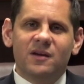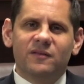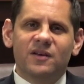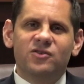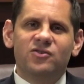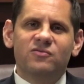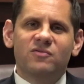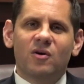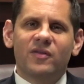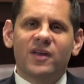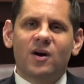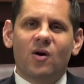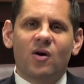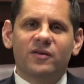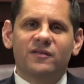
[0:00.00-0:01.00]
Did you know
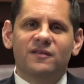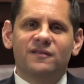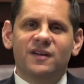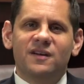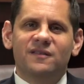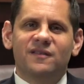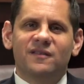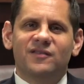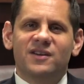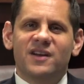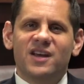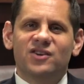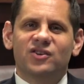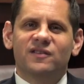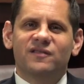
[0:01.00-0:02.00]
that heart disease is the
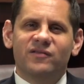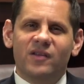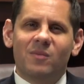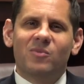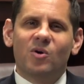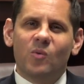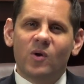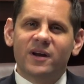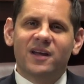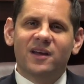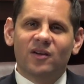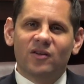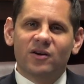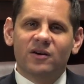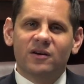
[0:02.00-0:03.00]
nation's number one
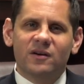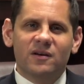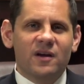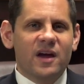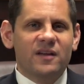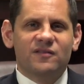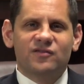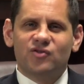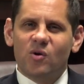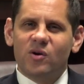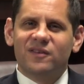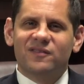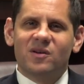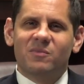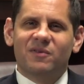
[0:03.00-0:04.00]
killer and
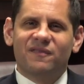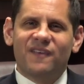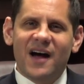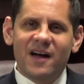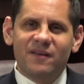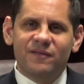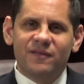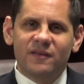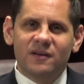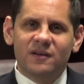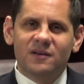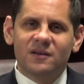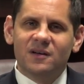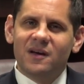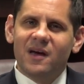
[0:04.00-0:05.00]
stroke is number five?
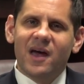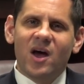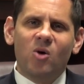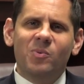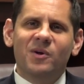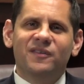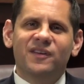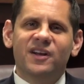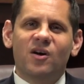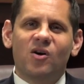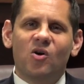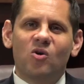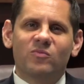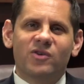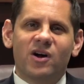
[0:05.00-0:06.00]
Help us hit a
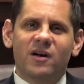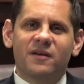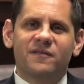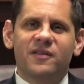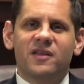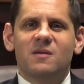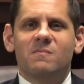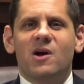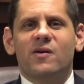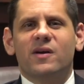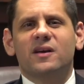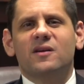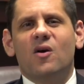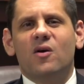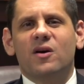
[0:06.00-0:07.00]
home run for the
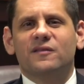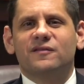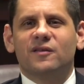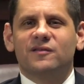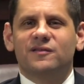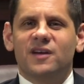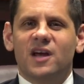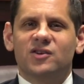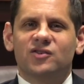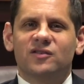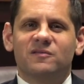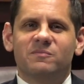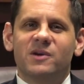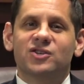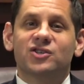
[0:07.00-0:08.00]
American Heart
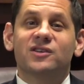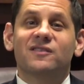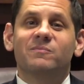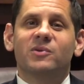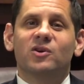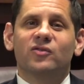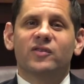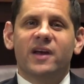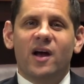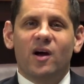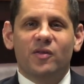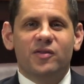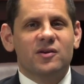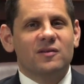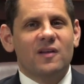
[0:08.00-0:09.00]
Association's mission of building
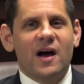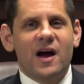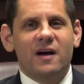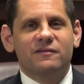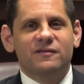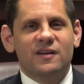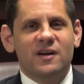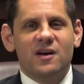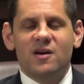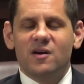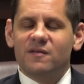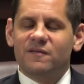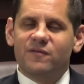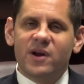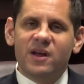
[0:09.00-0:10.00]
healthier lives
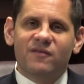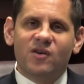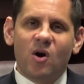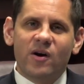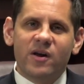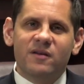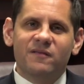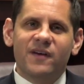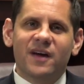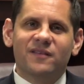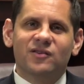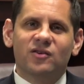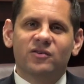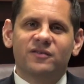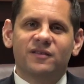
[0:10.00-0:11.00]
free of
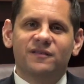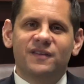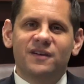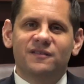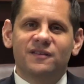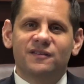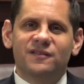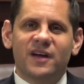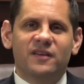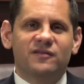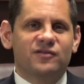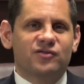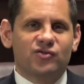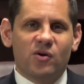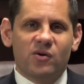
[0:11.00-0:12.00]
cardiovascular diseases and
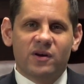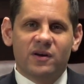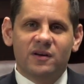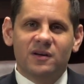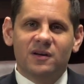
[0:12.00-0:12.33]
stroke.